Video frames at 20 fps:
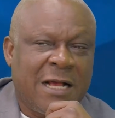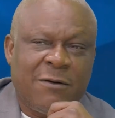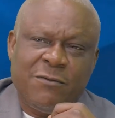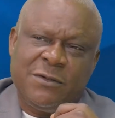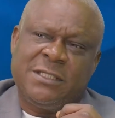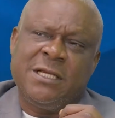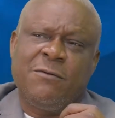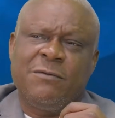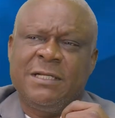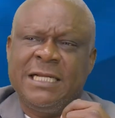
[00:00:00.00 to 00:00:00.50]

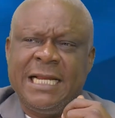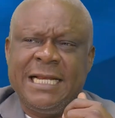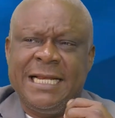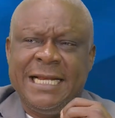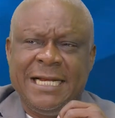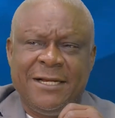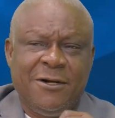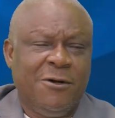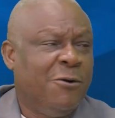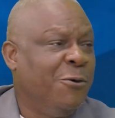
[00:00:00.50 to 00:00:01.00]
And we said, we
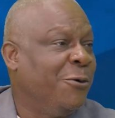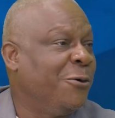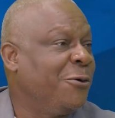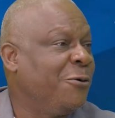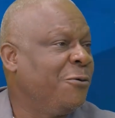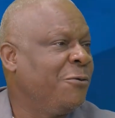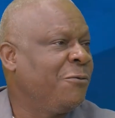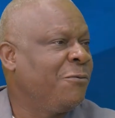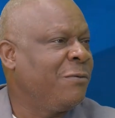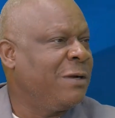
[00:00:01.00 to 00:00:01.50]
didn't need
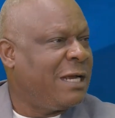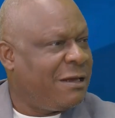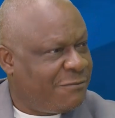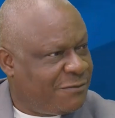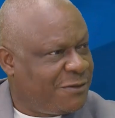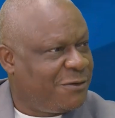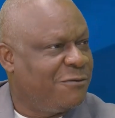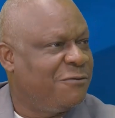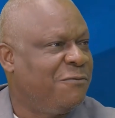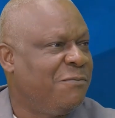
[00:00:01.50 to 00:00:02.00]
loan. We
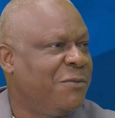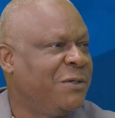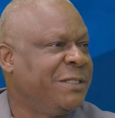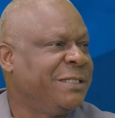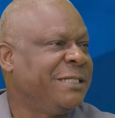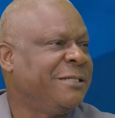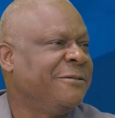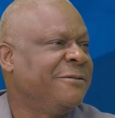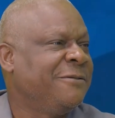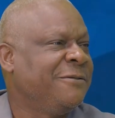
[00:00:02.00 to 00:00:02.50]
have enough
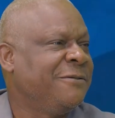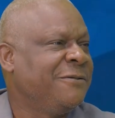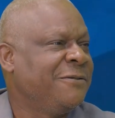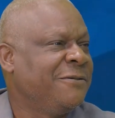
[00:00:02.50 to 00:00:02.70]
money.